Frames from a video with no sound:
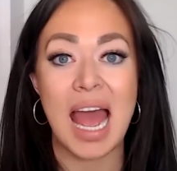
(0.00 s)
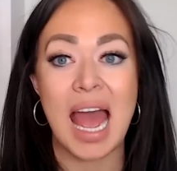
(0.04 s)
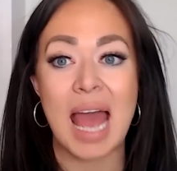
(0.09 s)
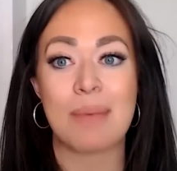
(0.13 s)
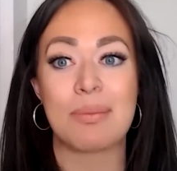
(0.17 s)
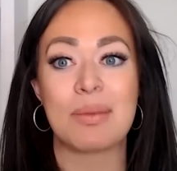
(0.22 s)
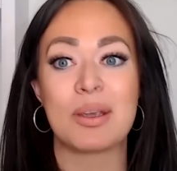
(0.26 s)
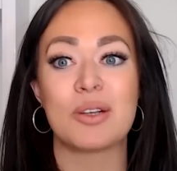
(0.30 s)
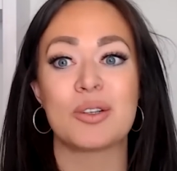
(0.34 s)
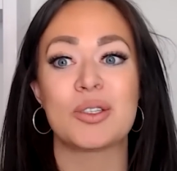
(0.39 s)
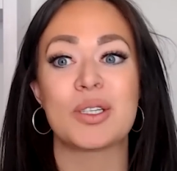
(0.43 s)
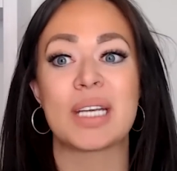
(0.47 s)

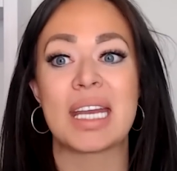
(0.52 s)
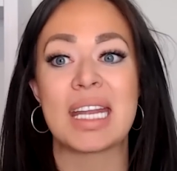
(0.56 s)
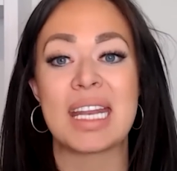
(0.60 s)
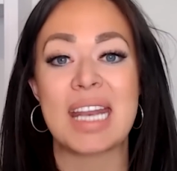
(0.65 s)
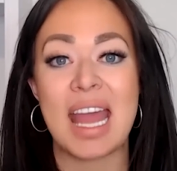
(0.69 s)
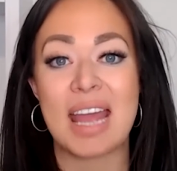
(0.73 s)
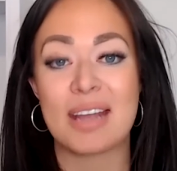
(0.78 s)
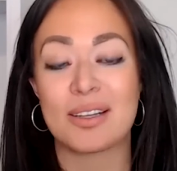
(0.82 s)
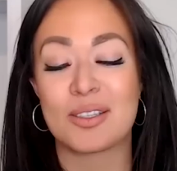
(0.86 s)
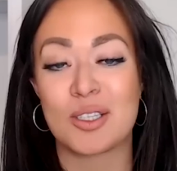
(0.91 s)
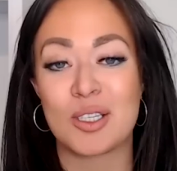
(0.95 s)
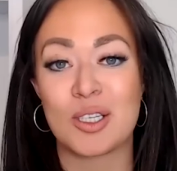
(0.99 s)
i'm here to
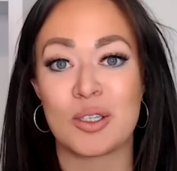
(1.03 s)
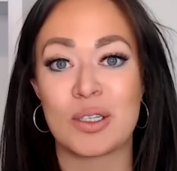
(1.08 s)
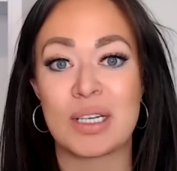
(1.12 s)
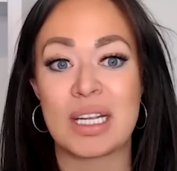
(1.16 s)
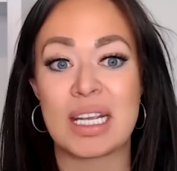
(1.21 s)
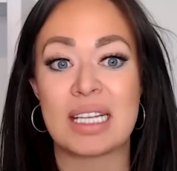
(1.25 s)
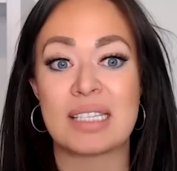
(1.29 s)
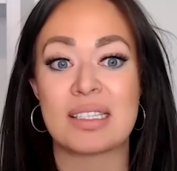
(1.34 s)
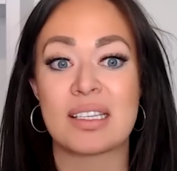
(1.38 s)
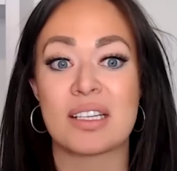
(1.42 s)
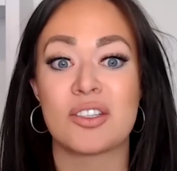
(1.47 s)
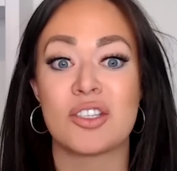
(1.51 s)
connect to your
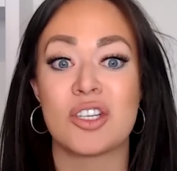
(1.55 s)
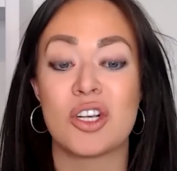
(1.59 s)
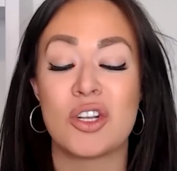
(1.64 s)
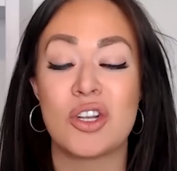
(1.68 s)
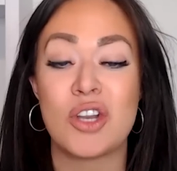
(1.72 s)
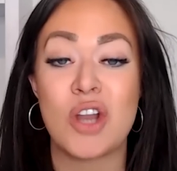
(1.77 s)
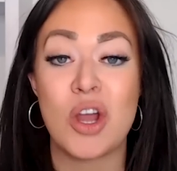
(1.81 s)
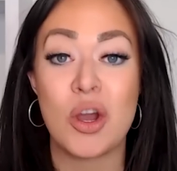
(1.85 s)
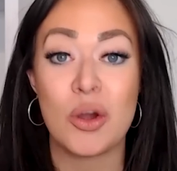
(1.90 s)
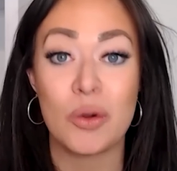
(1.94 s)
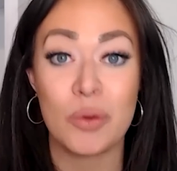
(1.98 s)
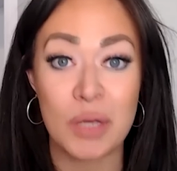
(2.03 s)
needs and to
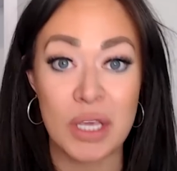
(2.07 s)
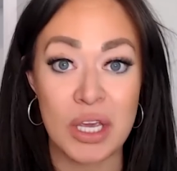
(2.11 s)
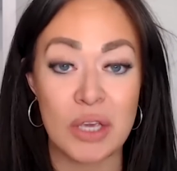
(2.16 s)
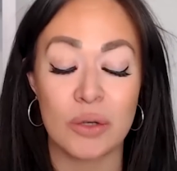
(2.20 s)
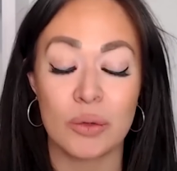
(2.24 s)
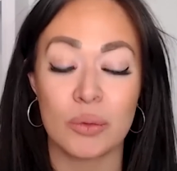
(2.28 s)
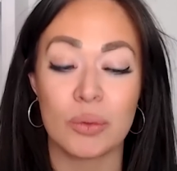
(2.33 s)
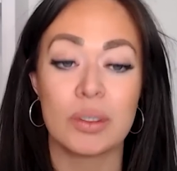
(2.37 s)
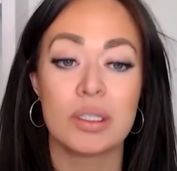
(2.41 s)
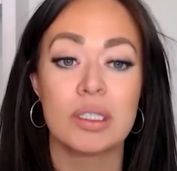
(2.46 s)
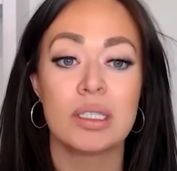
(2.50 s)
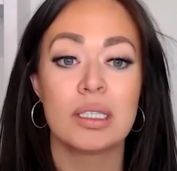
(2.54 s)
know
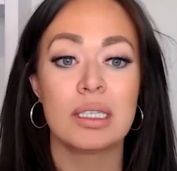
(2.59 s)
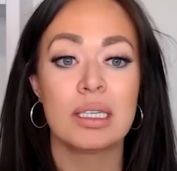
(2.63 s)
you